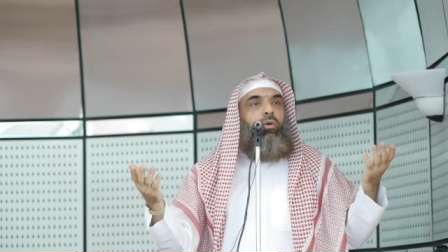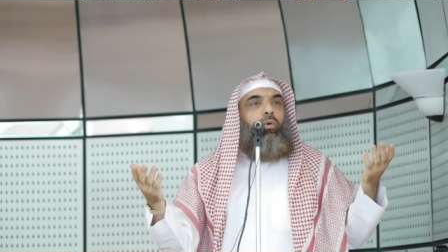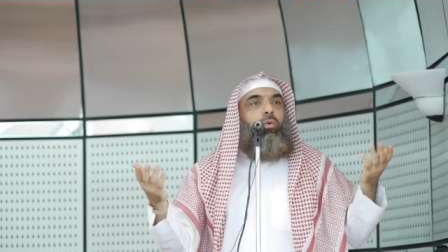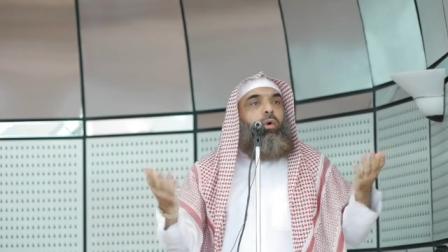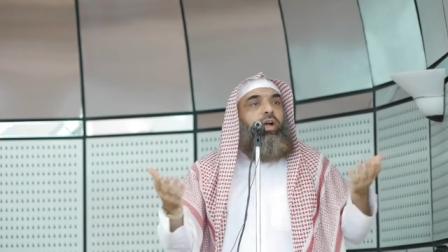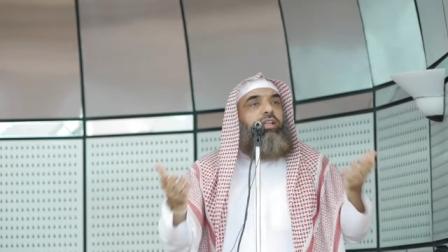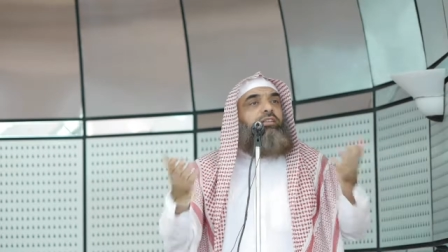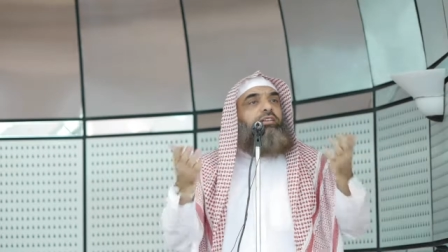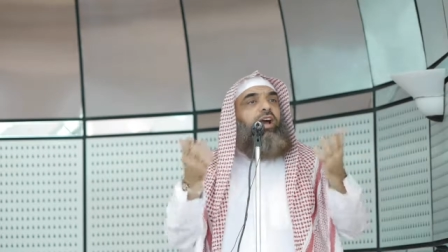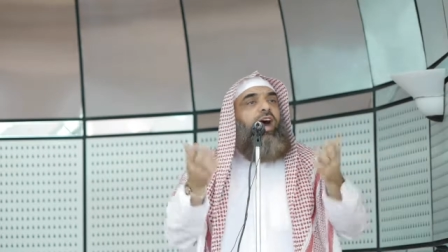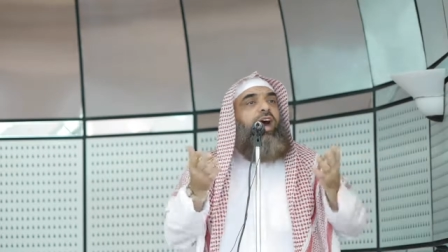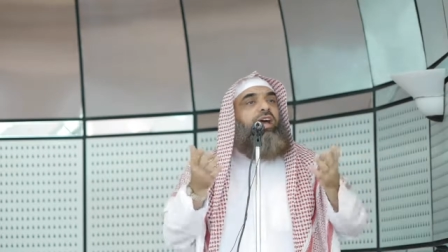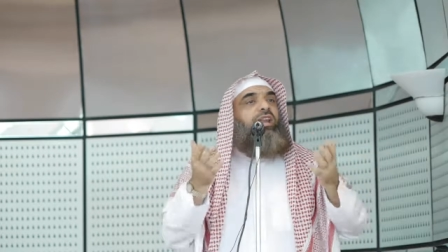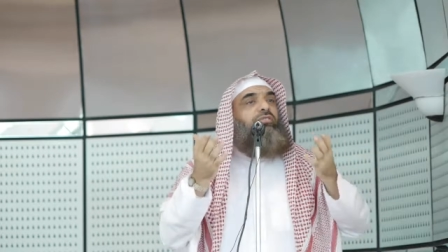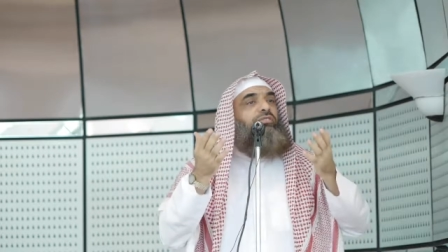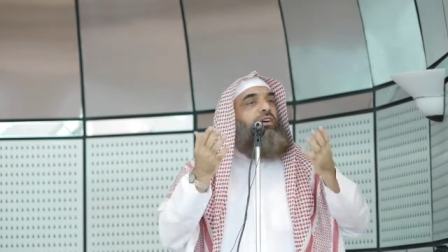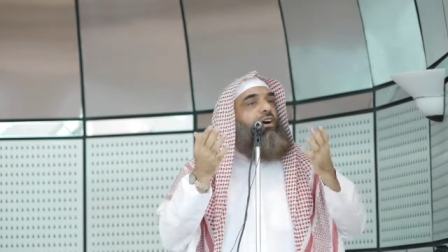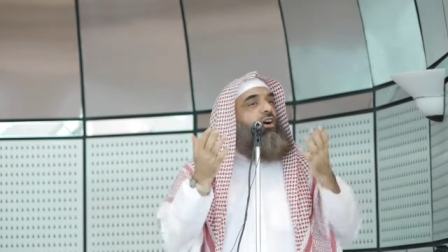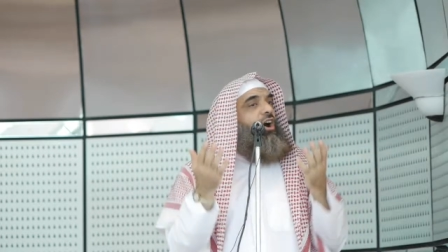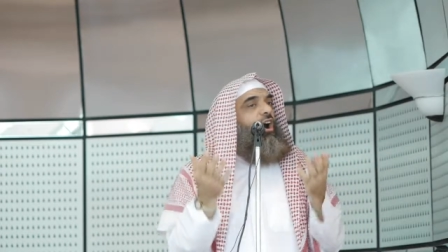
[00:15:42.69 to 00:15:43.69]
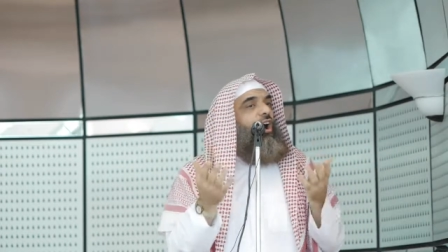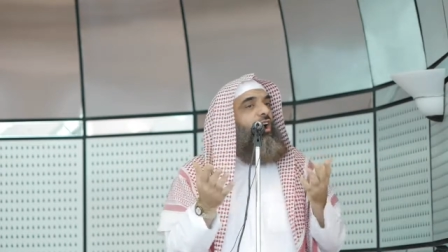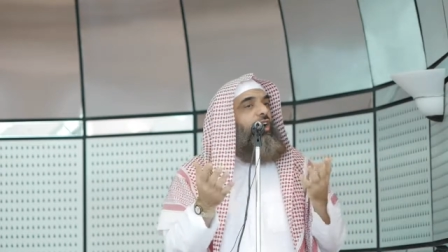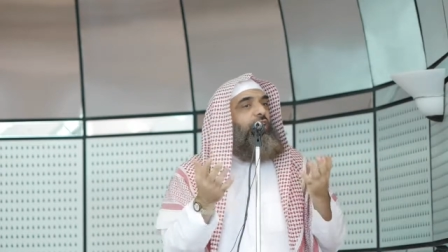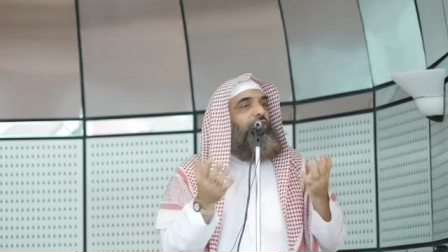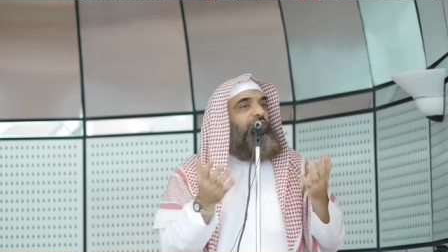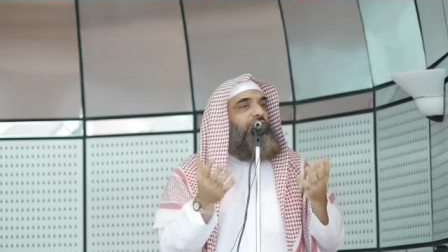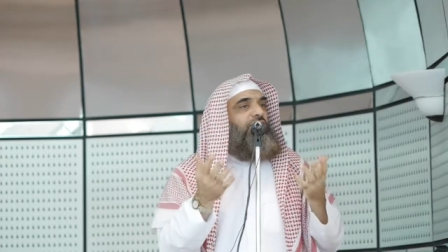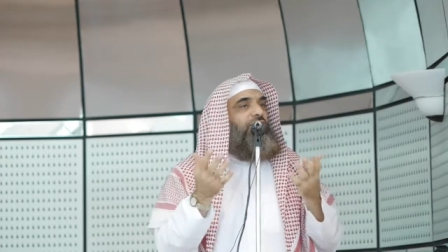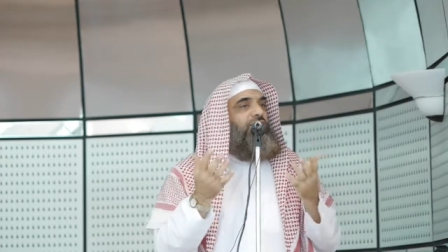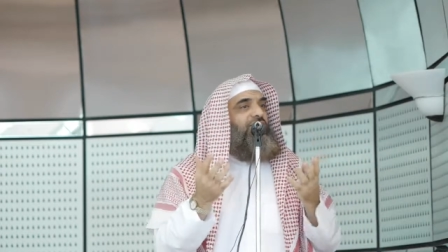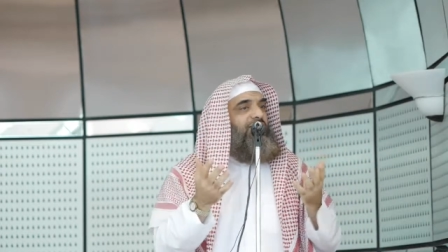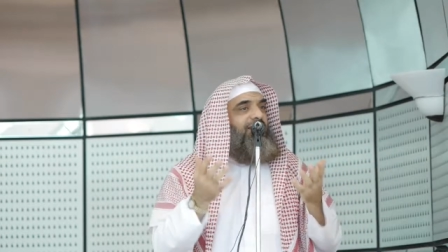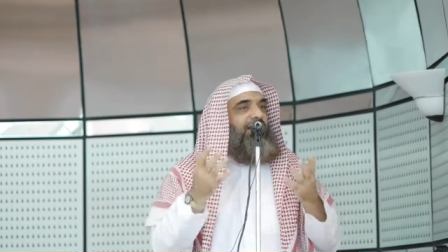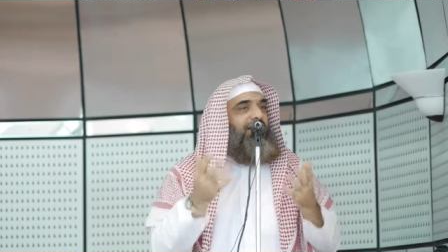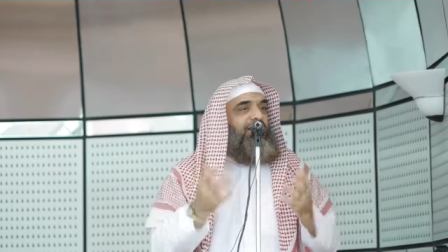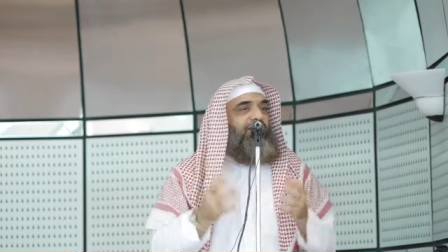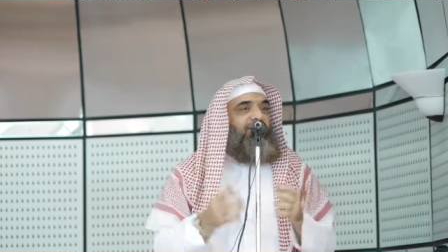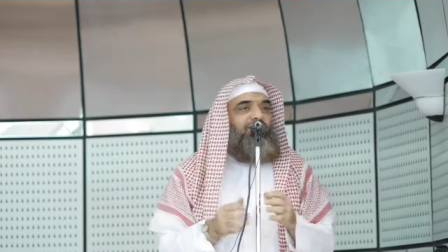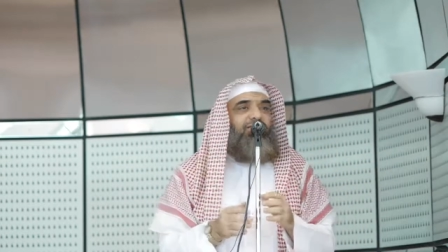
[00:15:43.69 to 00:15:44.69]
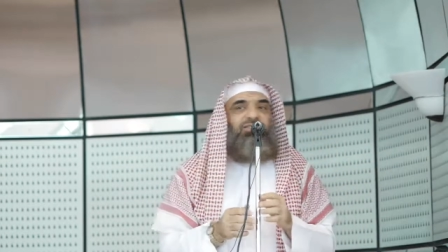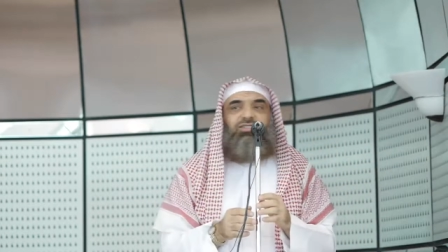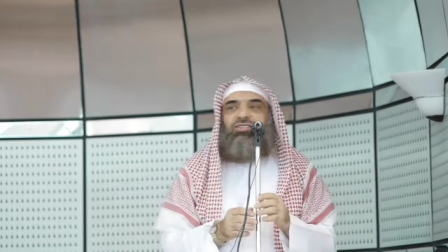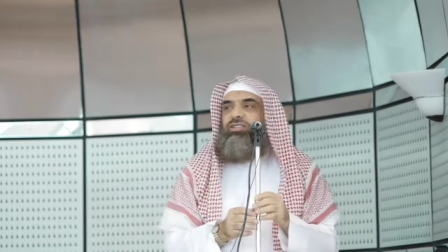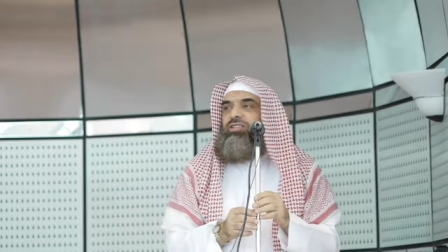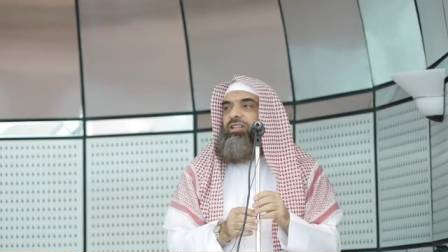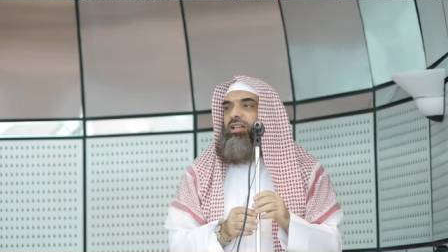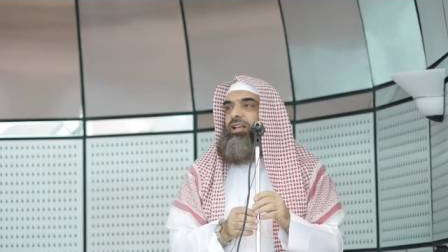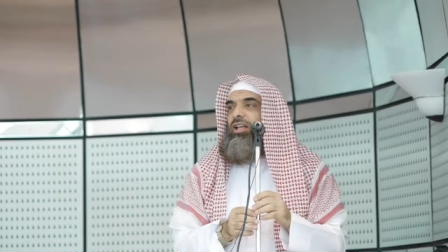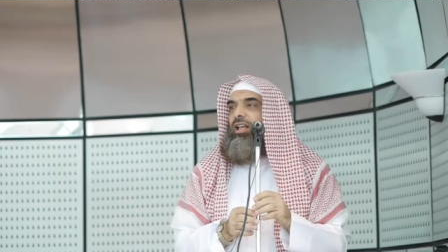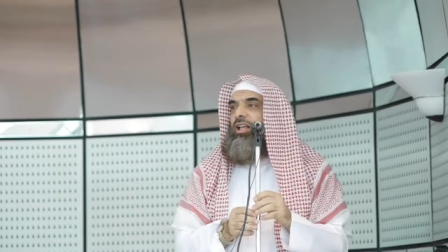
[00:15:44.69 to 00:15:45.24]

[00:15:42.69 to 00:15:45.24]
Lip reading: What kind of a heart is this?